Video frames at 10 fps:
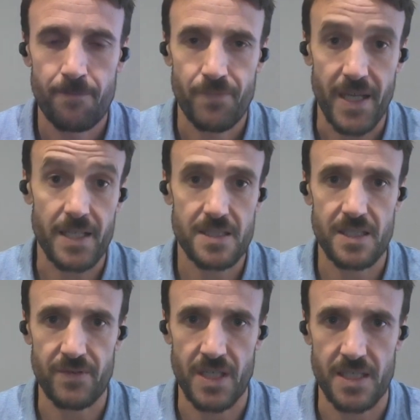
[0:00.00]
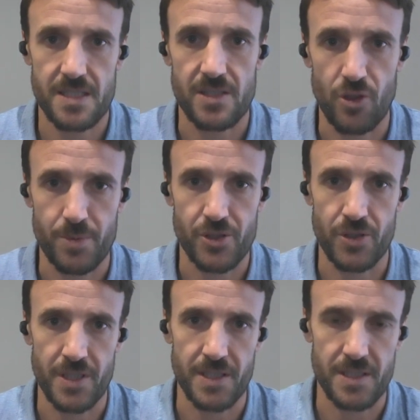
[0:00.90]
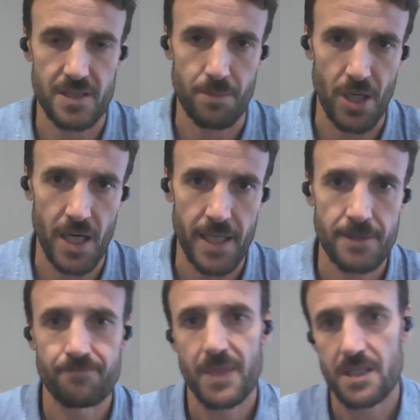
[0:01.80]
That has given us the opportunity to buy,